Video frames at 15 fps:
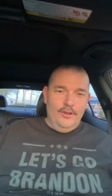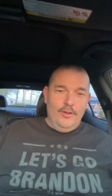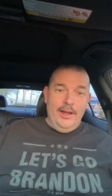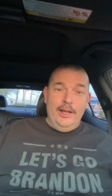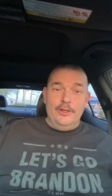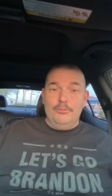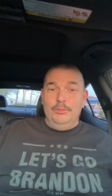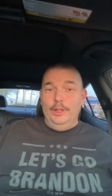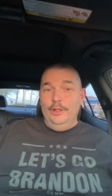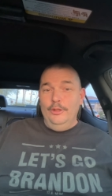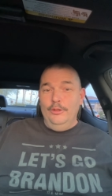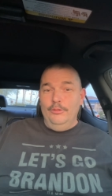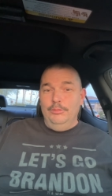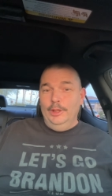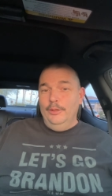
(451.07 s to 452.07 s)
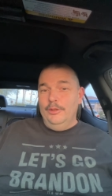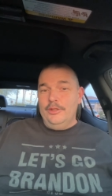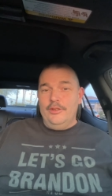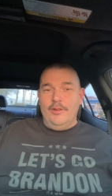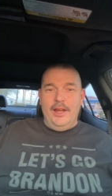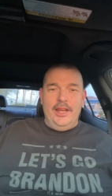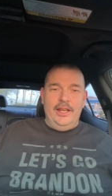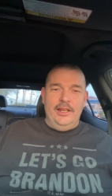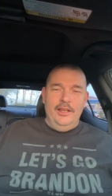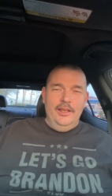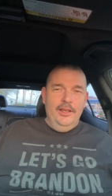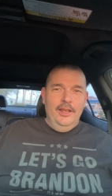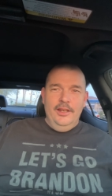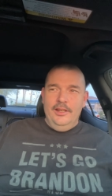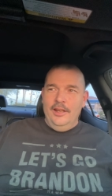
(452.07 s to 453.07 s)
green is blue. Blue is green.
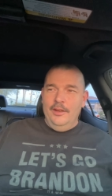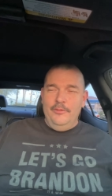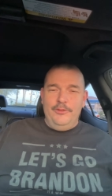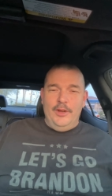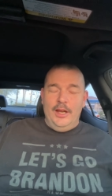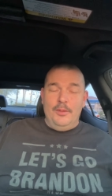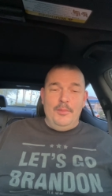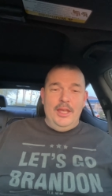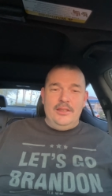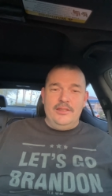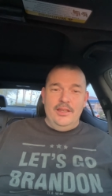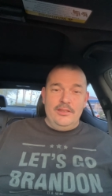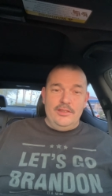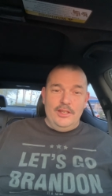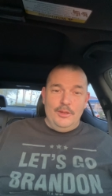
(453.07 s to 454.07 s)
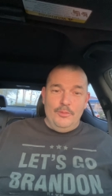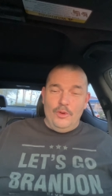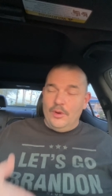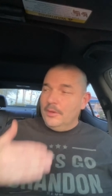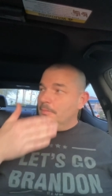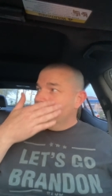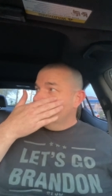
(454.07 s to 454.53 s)
Nothing fucking makes sense anymore.